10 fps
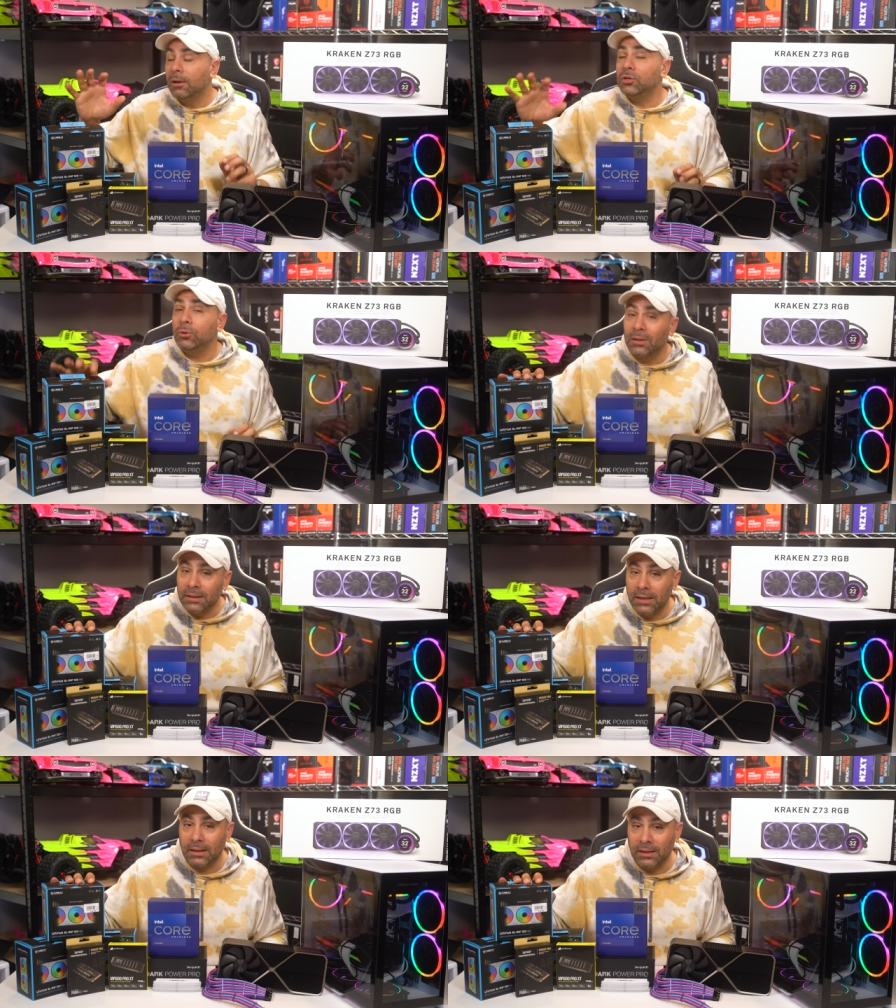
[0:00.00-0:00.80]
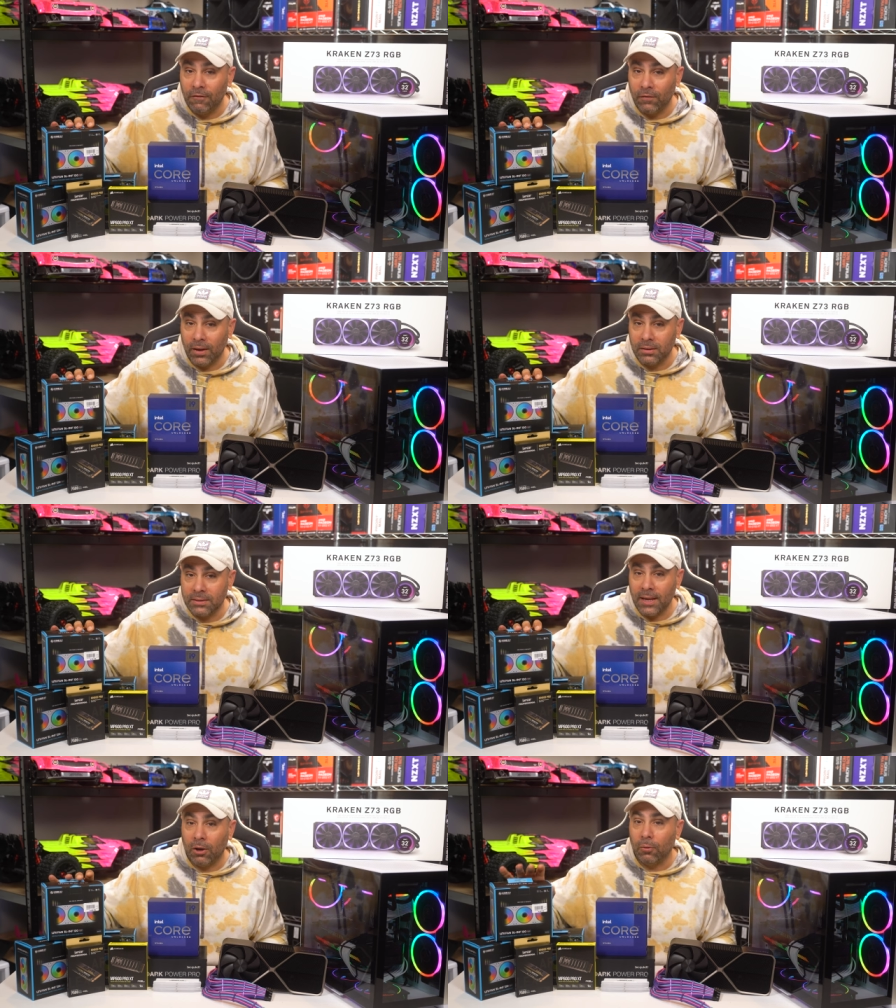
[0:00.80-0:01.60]
to the Lian Li fans.
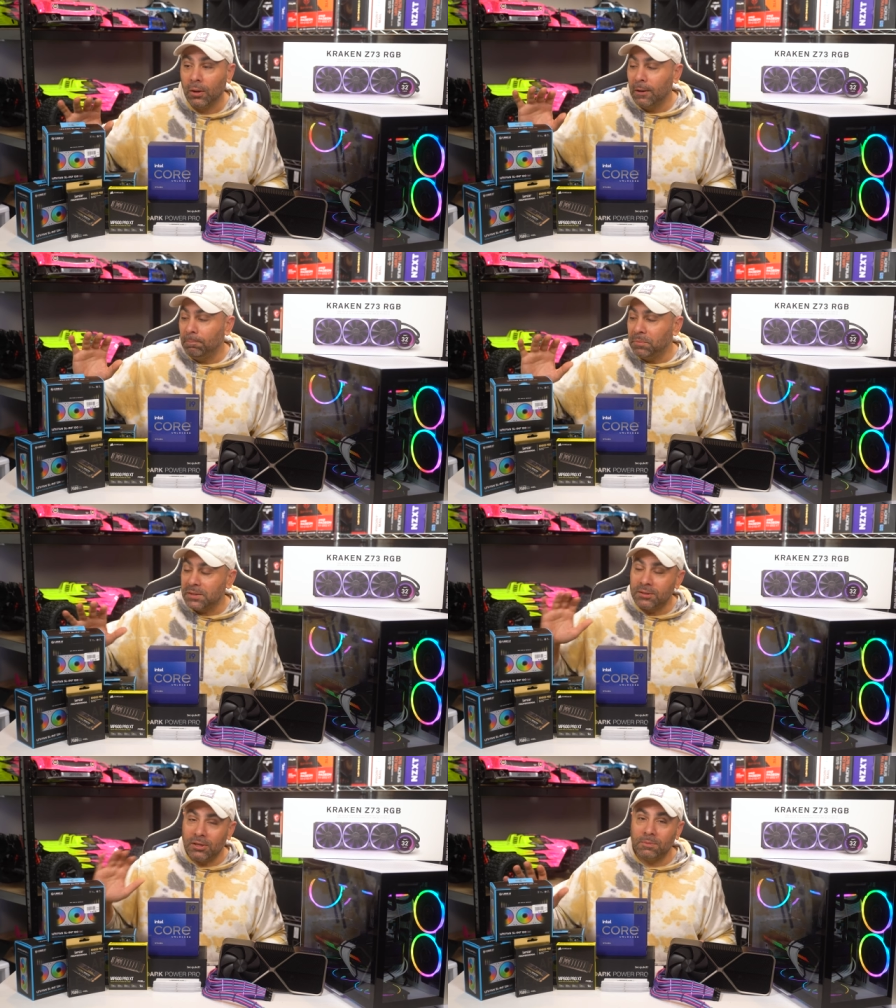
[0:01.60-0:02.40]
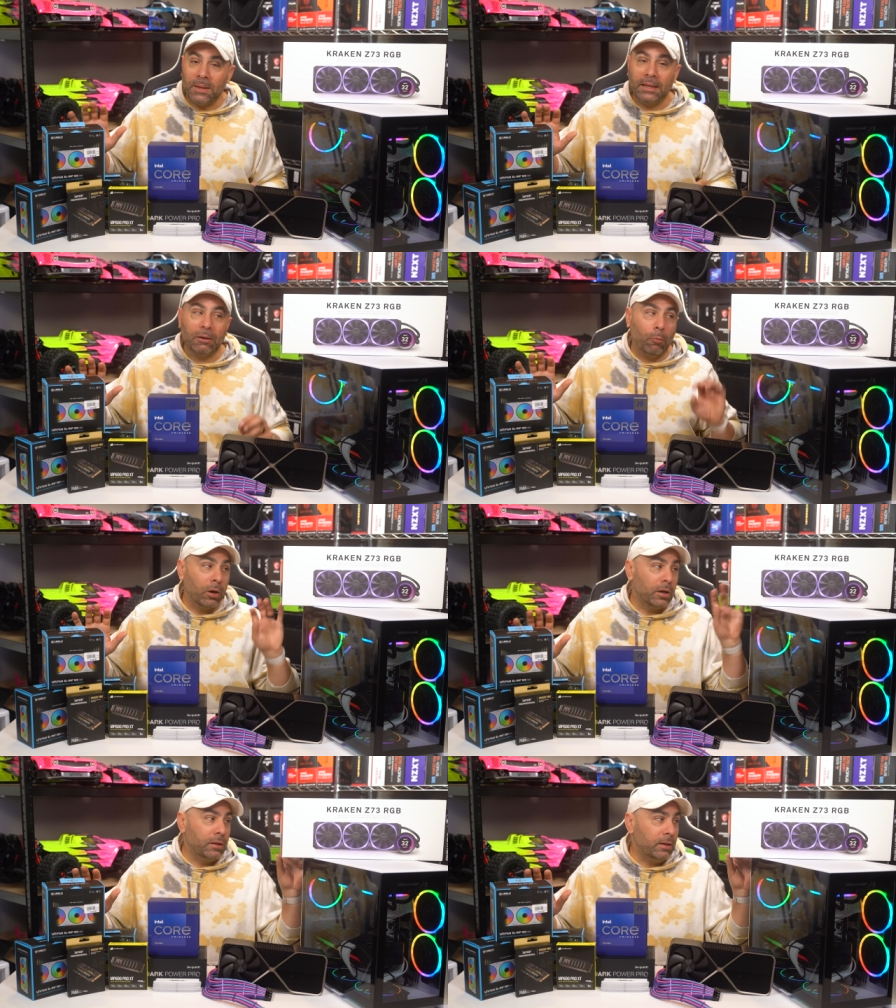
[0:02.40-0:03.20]
Now, this does mean that we're
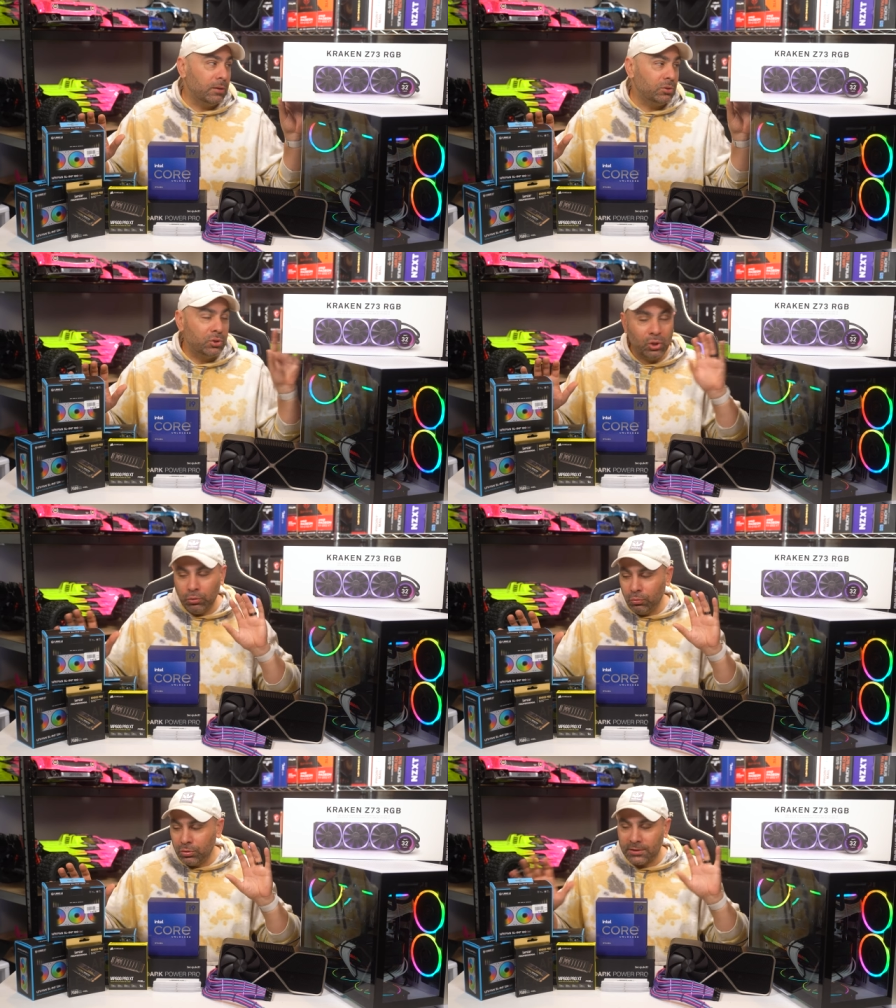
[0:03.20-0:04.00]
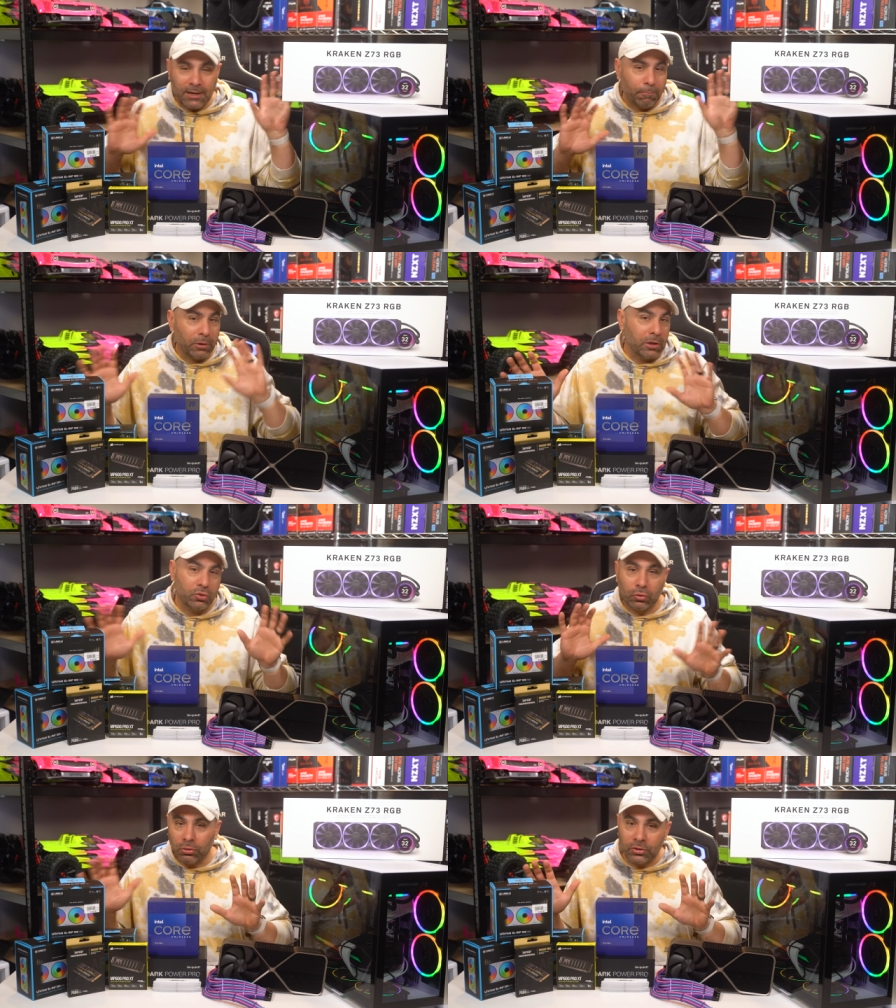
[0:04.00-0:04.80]
gonna need two separate
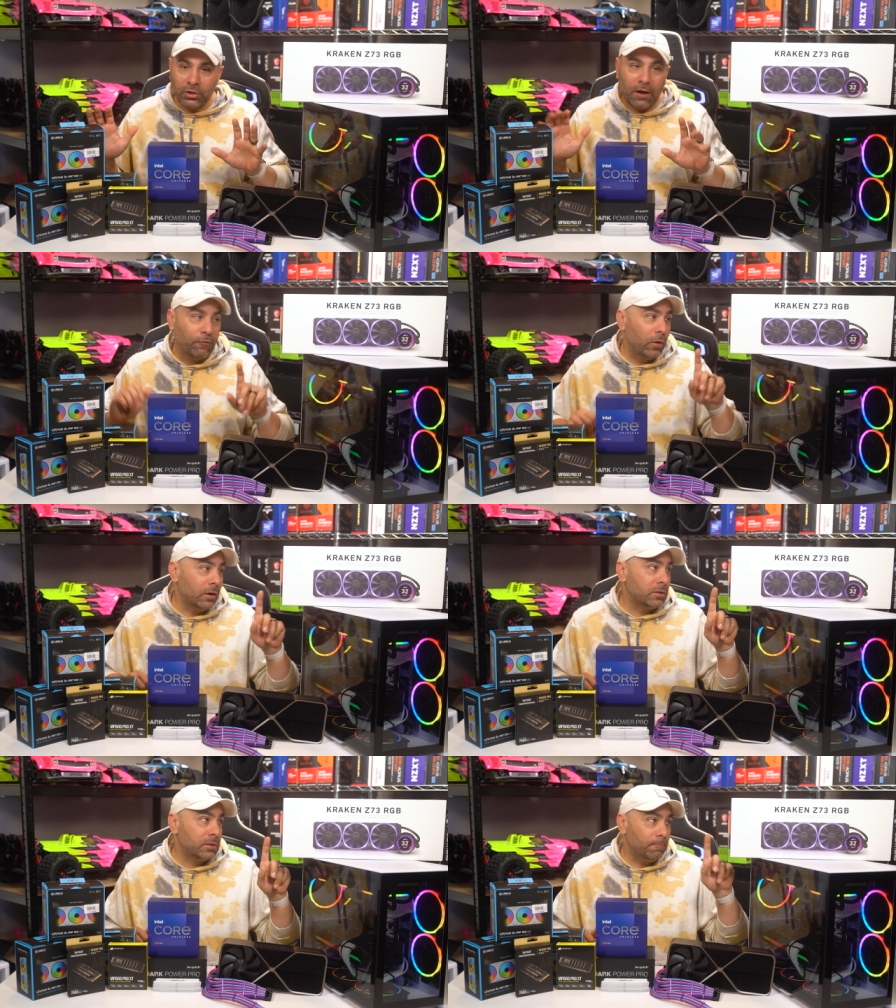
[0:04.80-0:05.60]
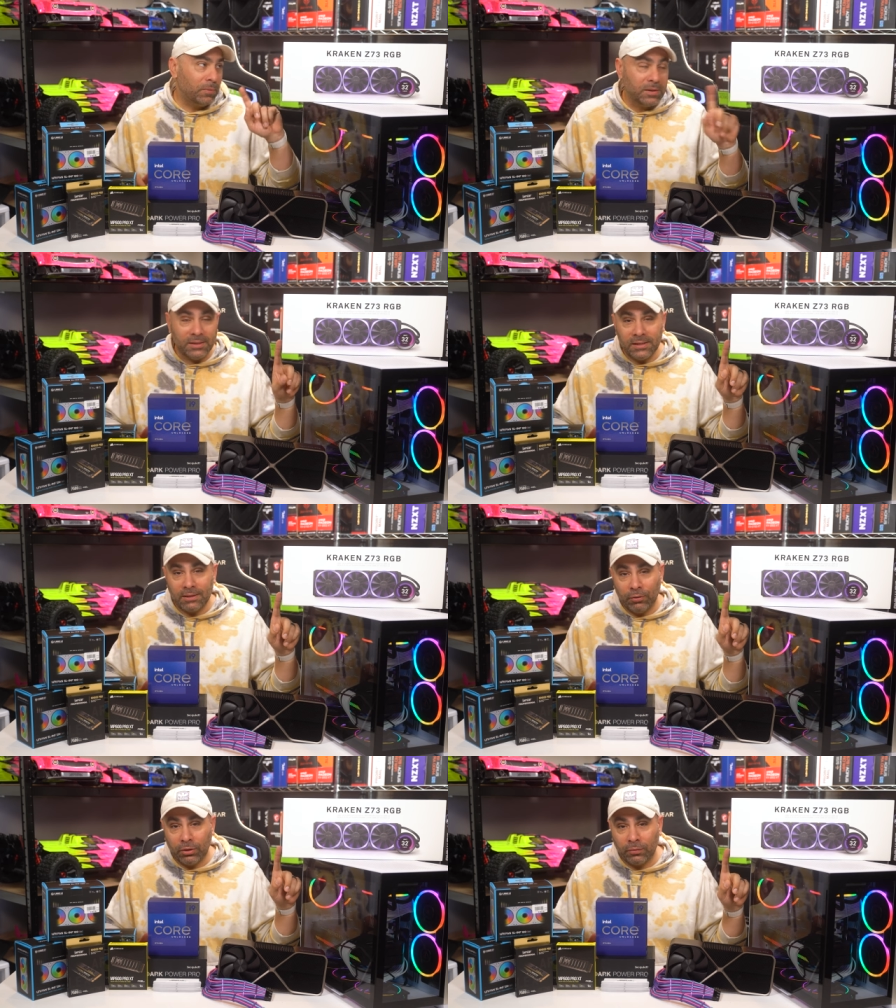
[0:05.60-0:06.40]
control softwares. The
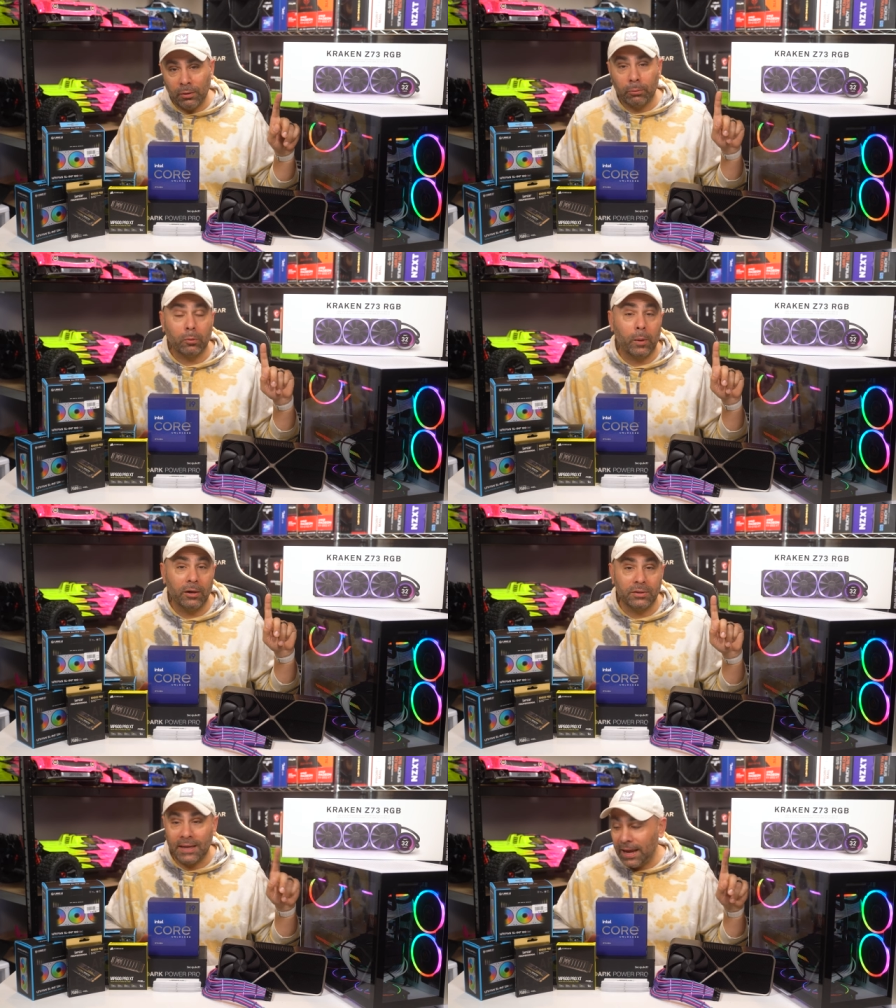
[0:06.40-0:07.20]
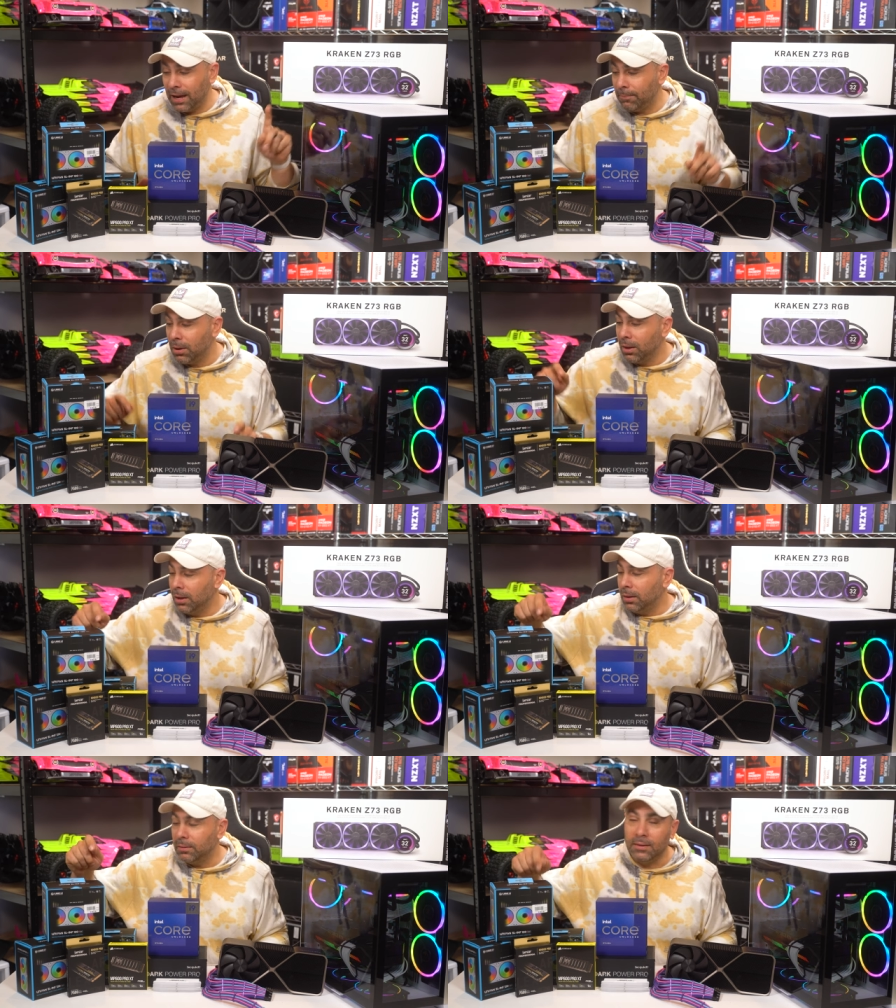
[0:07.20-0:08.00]
Z73 requires CAM,
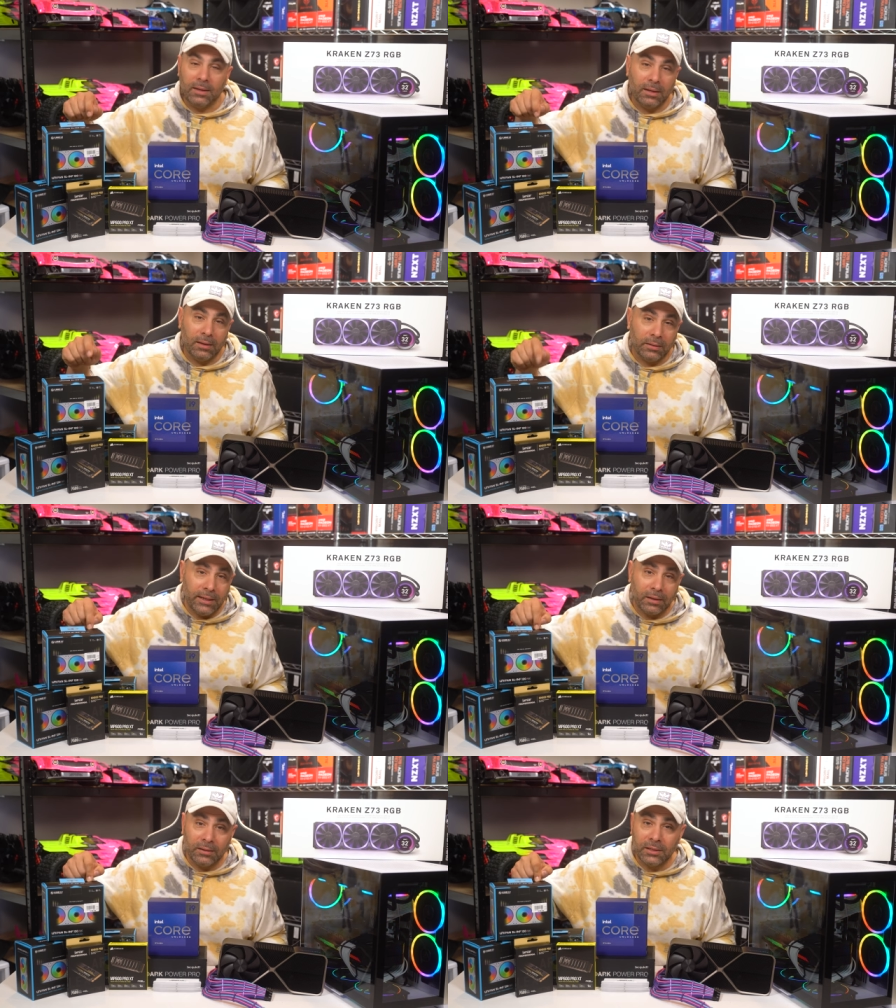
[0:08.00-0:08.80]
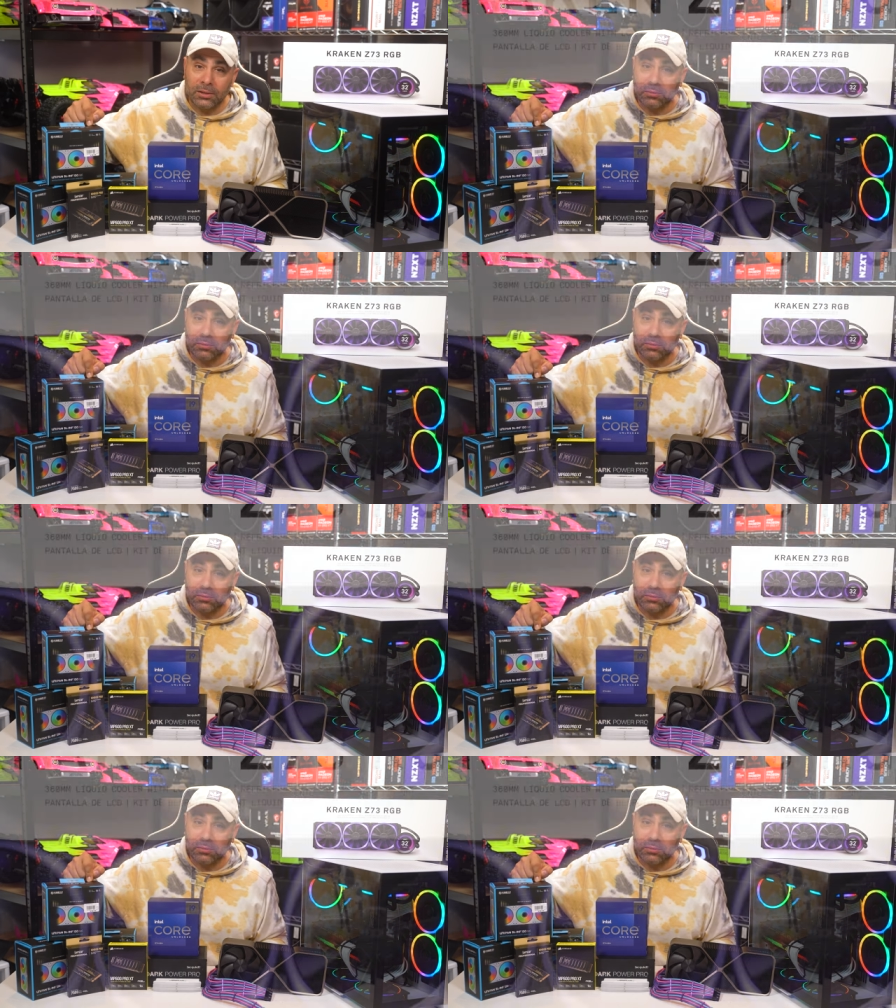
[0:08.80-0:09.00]
the Lian Li